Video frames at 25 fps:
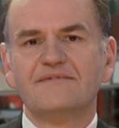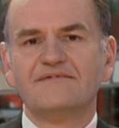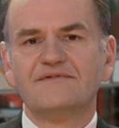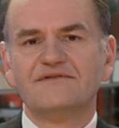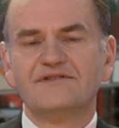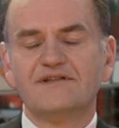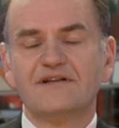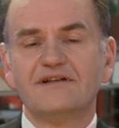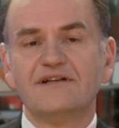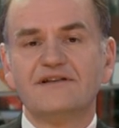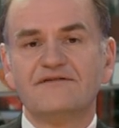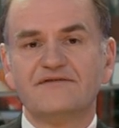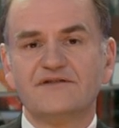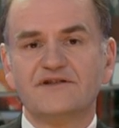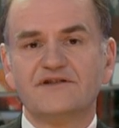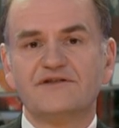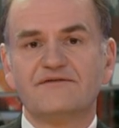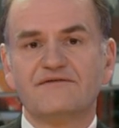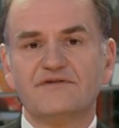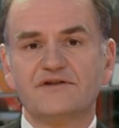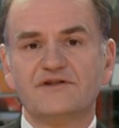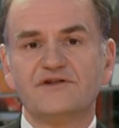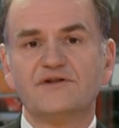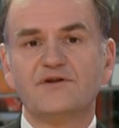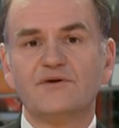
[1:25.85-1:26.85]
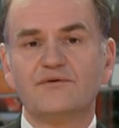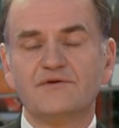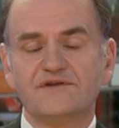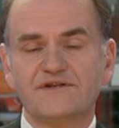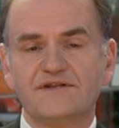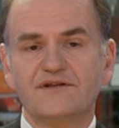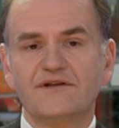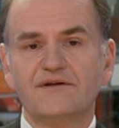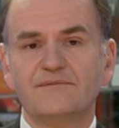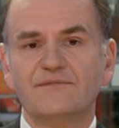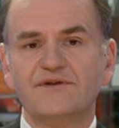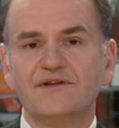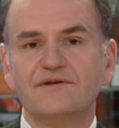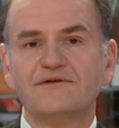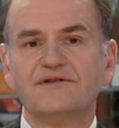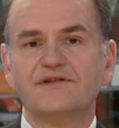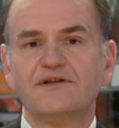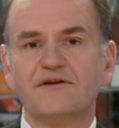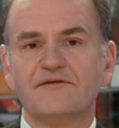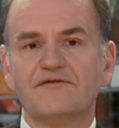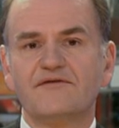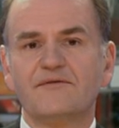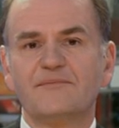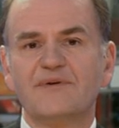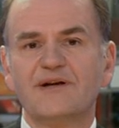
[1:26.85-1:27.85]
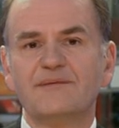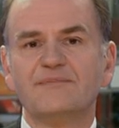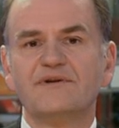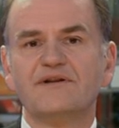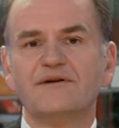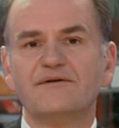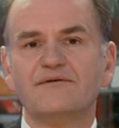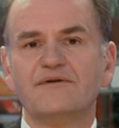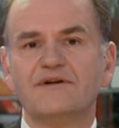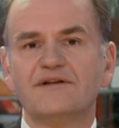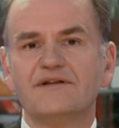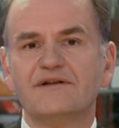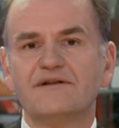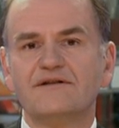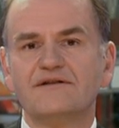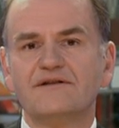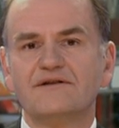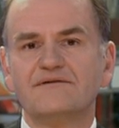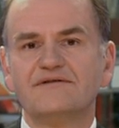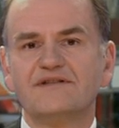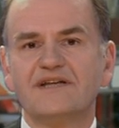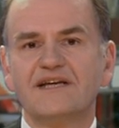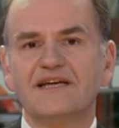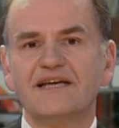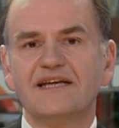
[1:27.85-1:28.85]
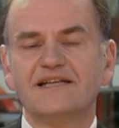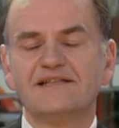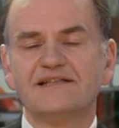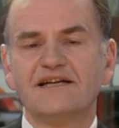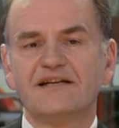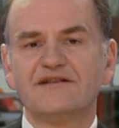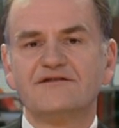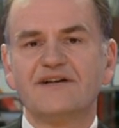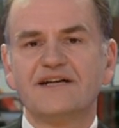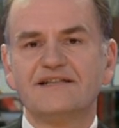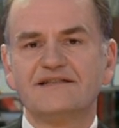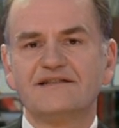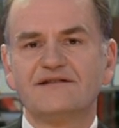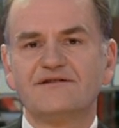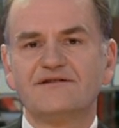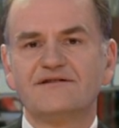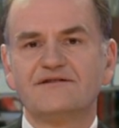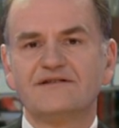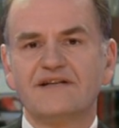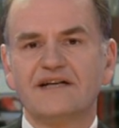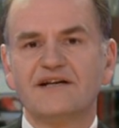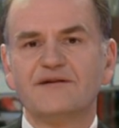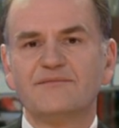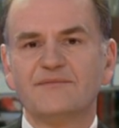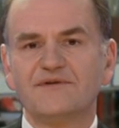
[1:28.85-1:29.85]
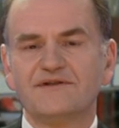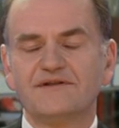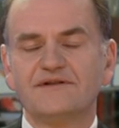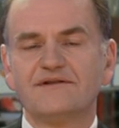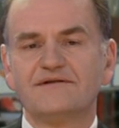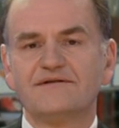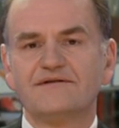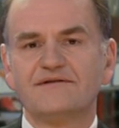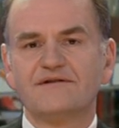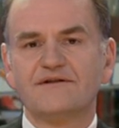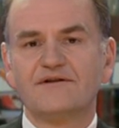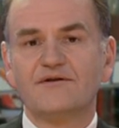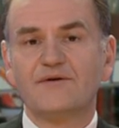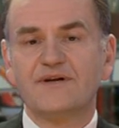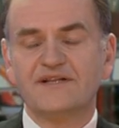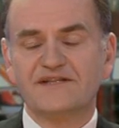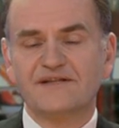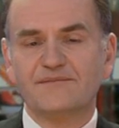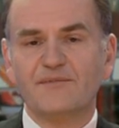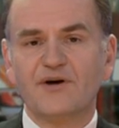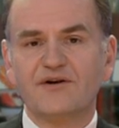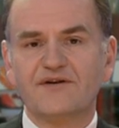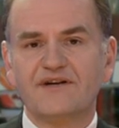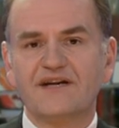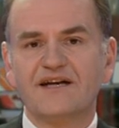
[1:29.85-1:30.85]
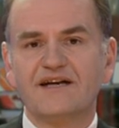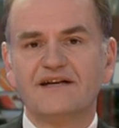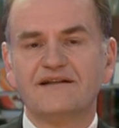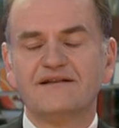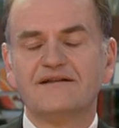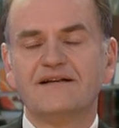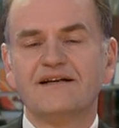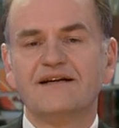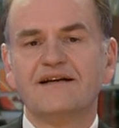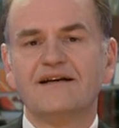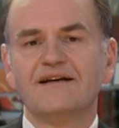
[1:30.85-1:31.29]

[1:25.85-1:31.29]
certainly for short-term use, so for people who are using an e-cigarette to help them to quit smoking,